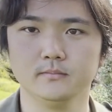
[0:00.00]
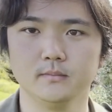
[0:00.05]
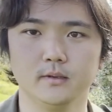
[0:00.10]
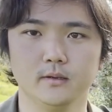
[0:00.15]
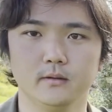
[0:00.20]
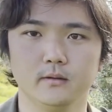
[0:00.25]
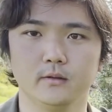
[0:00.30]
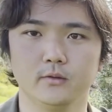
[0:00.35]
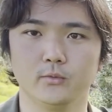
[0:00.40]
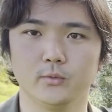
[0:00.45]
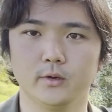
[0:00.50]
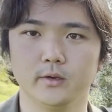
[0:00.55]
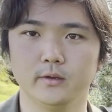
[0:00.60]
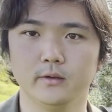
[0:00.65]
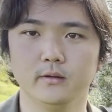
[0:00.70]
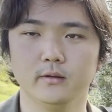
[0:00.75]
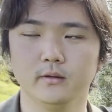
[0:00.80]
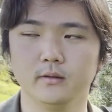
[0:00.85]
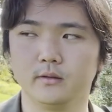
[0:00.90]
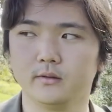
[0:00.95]
that is what
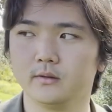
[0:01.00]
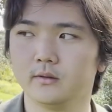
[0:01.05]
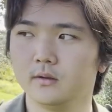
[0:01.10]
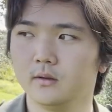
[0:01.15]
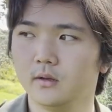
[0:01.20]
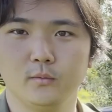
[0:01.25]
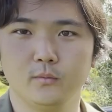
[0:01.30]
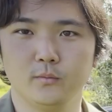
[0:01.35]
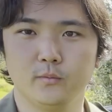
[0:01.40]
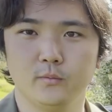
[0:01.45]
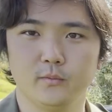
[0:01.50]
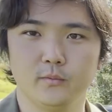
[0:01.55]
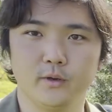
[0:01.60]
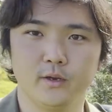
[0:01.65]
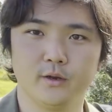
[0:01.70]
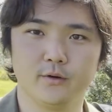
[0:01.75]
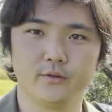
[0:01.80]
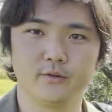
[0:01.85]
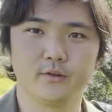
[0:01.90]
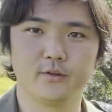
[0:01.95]
it is. When
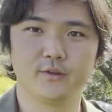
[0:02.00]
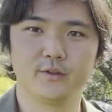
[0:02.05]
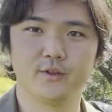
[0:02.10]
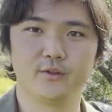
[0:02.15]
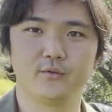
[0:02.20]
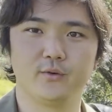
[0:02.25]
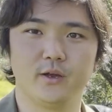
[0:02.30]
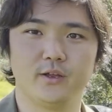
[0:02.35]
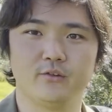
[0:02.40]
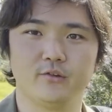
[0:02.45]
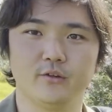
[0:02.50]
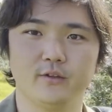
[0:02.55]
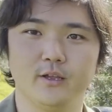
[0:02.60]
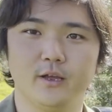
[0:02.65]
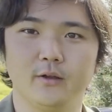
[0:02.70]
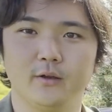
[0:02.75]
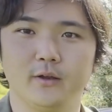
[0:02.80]
I was just scratching down